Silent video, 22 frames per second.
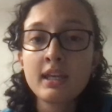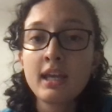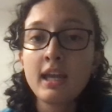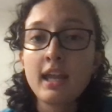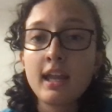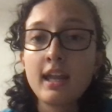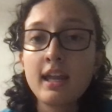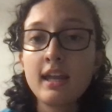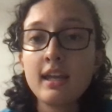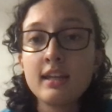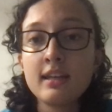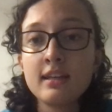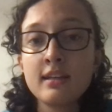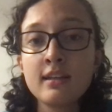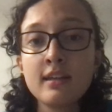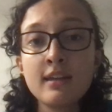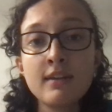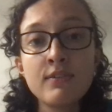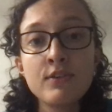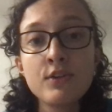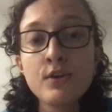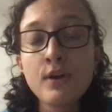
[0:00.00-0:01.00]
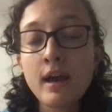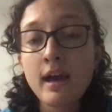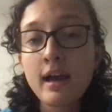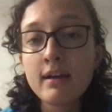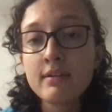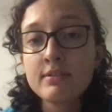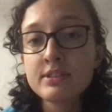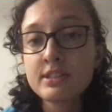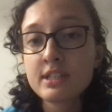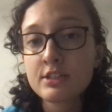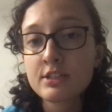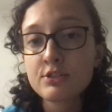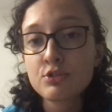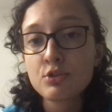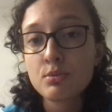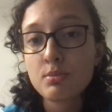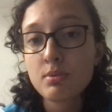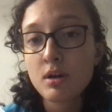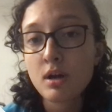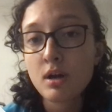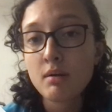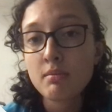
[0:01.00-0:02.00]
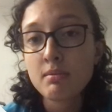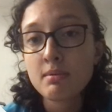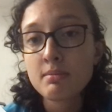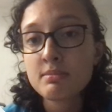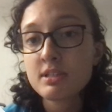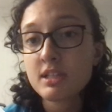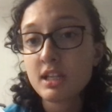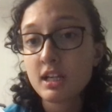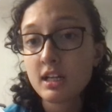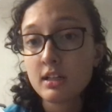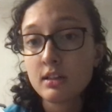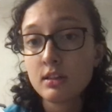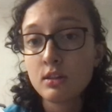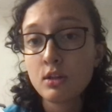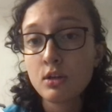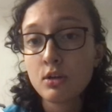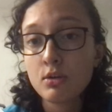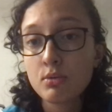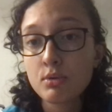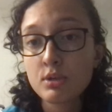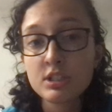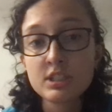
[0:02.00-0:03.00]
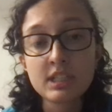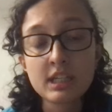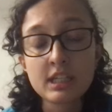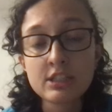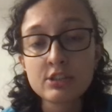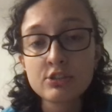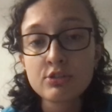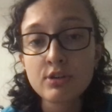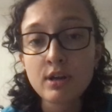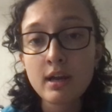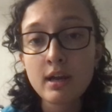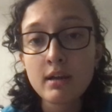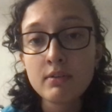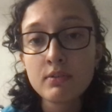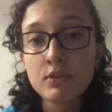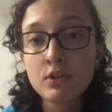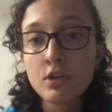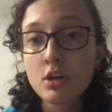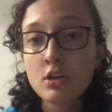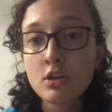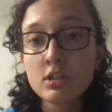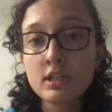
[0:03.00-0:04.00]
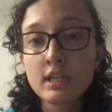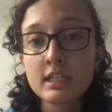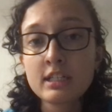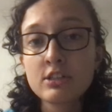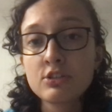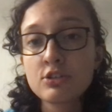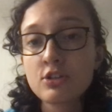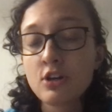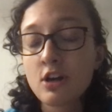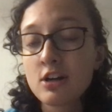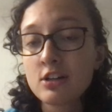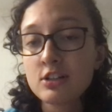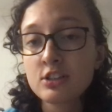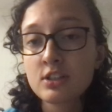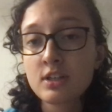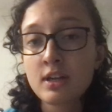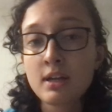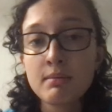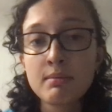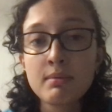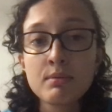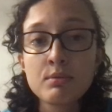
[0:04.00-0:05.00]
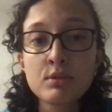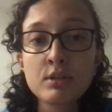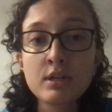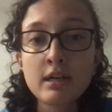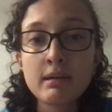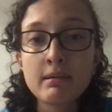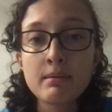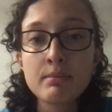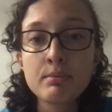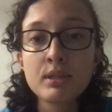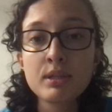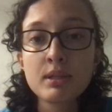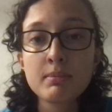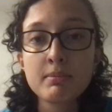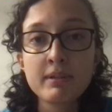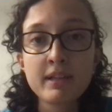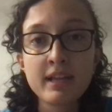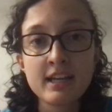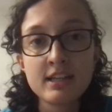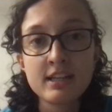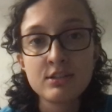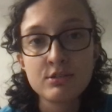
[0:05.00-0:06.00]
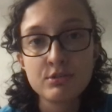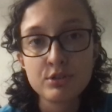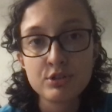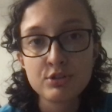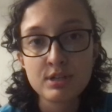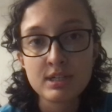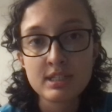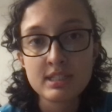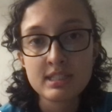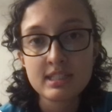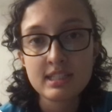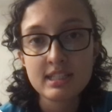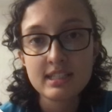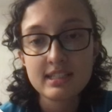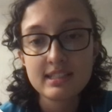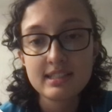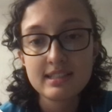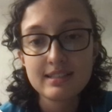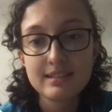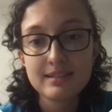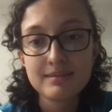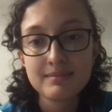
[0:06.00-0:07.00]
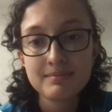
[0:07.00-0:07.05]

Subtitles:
And if you have sexual problems like lower sex drive, contact your doctor and we will come up with a plan to address this.